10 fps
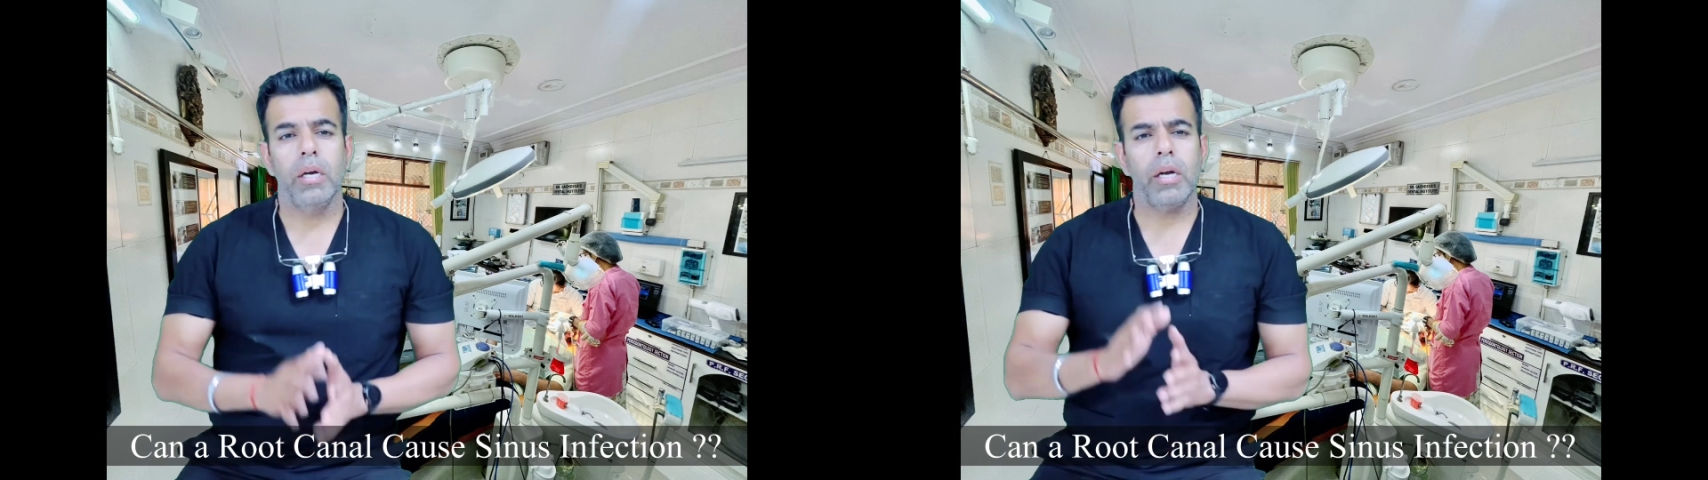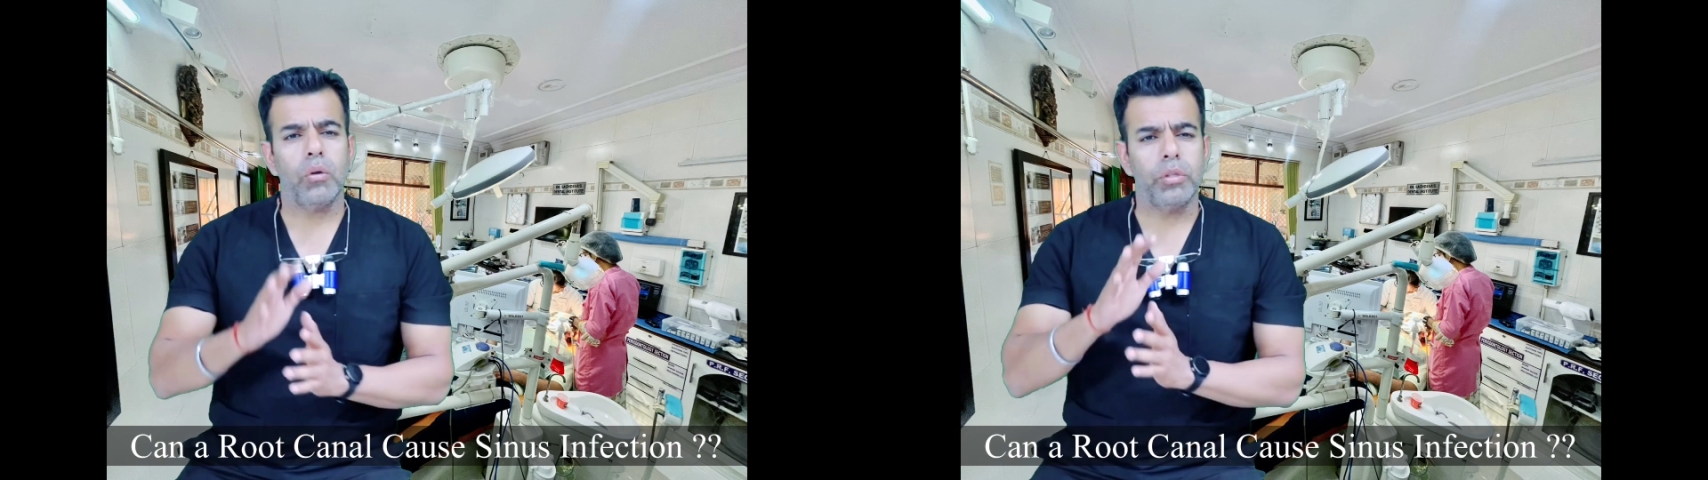
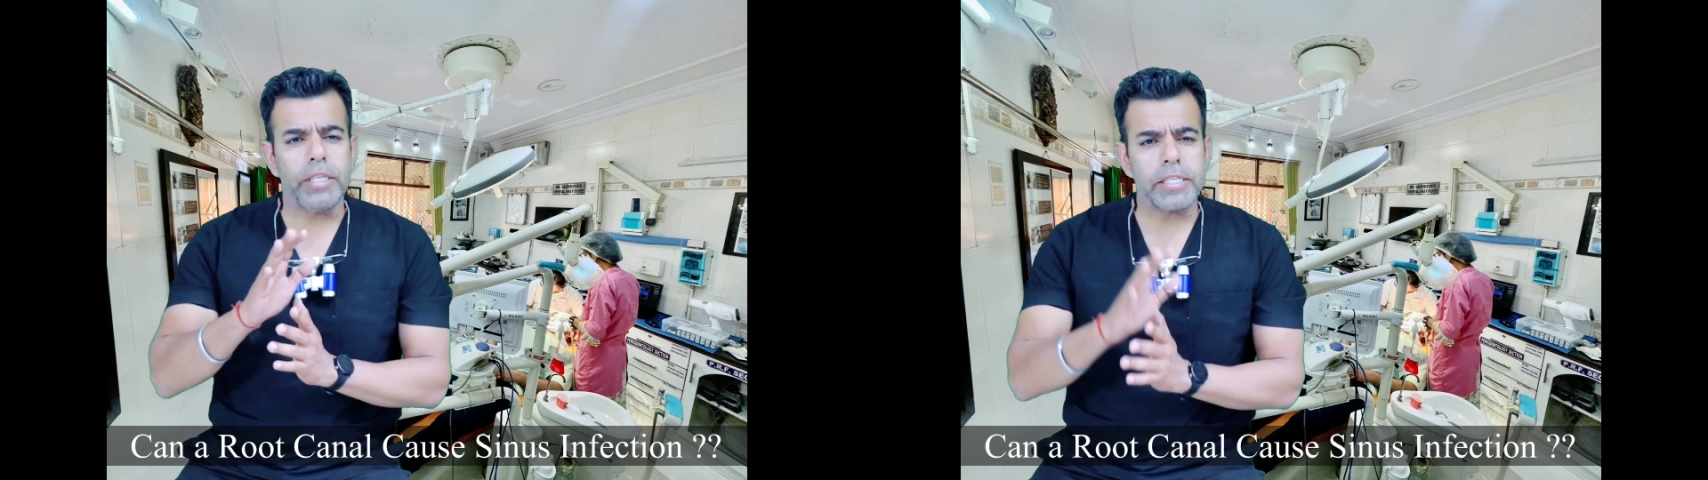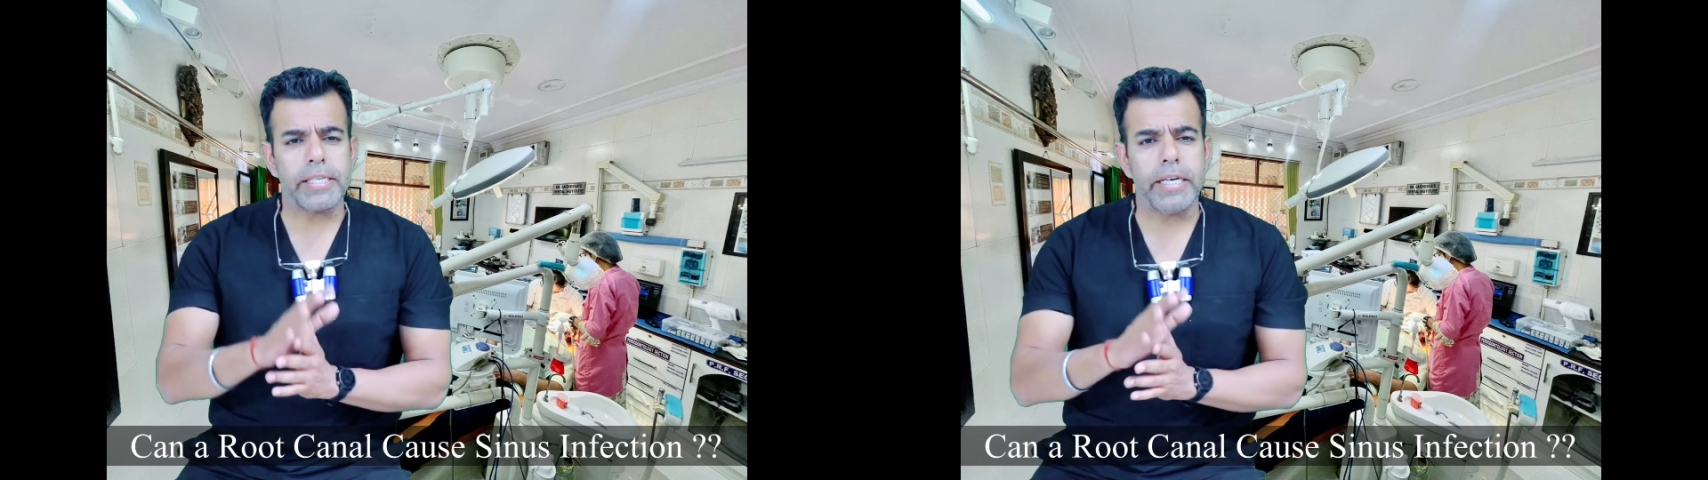Now
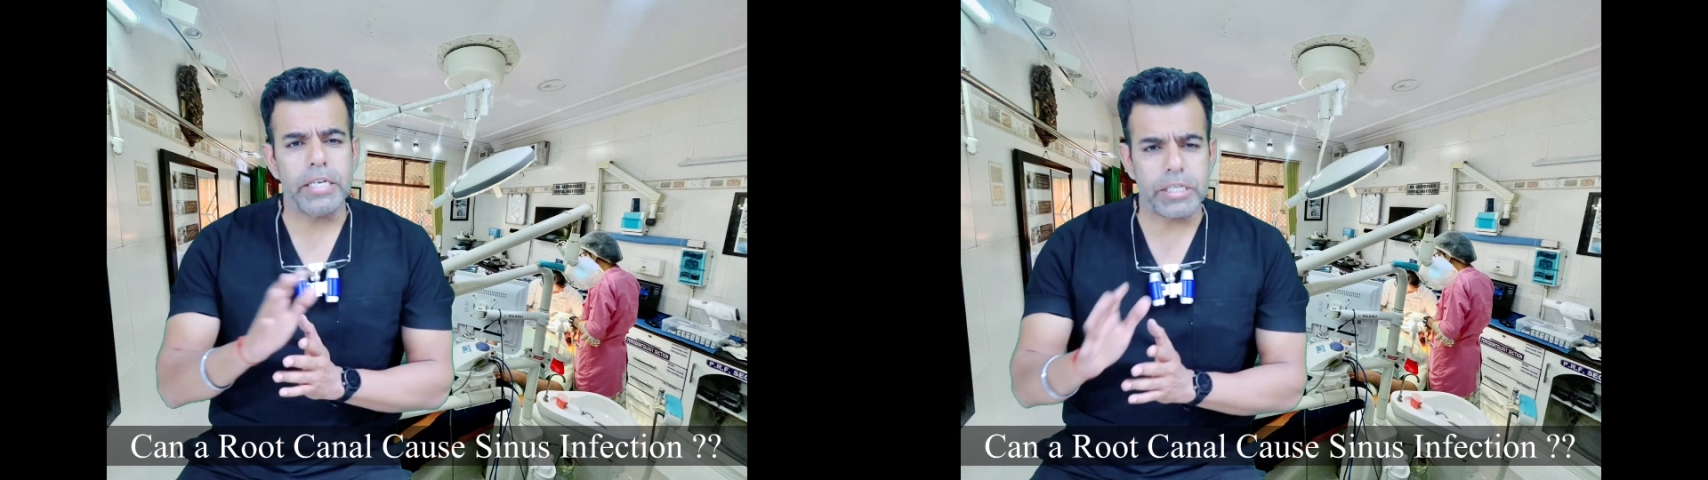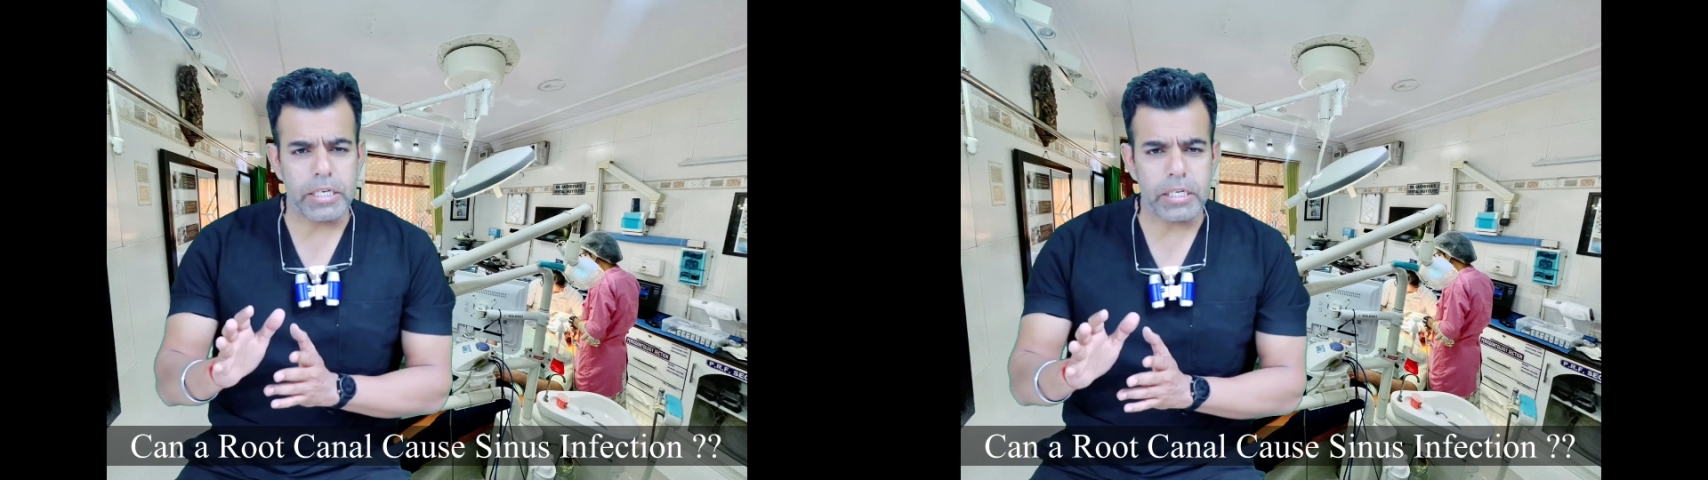this
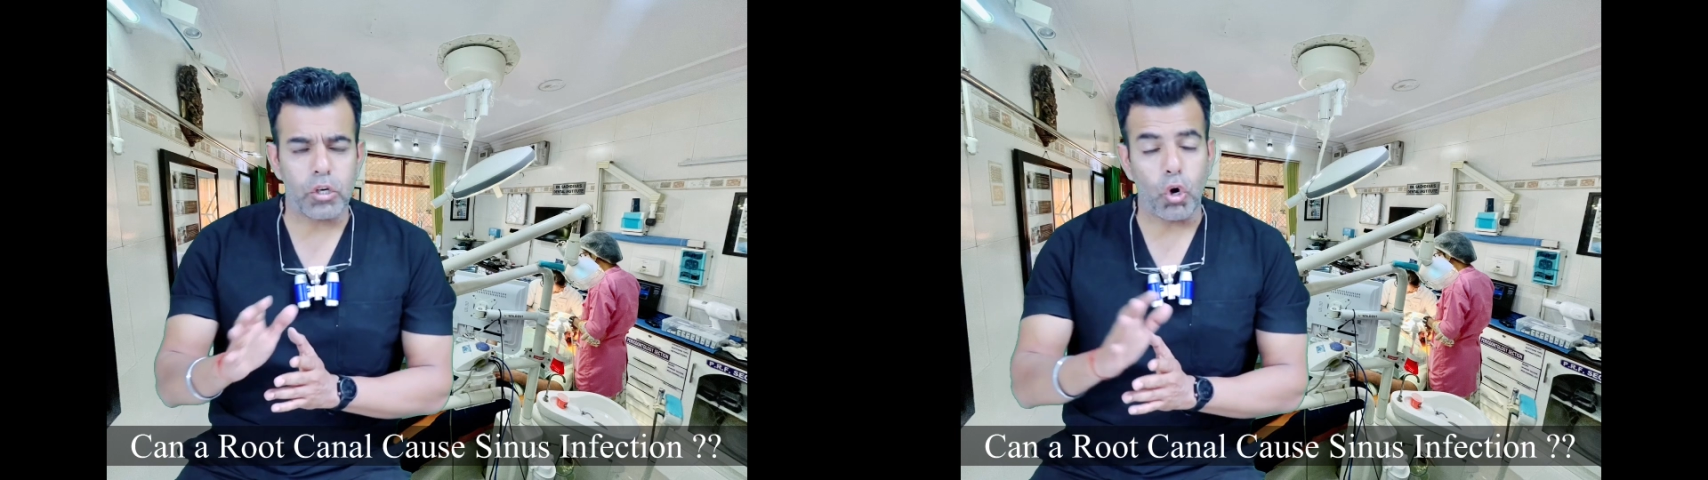in turn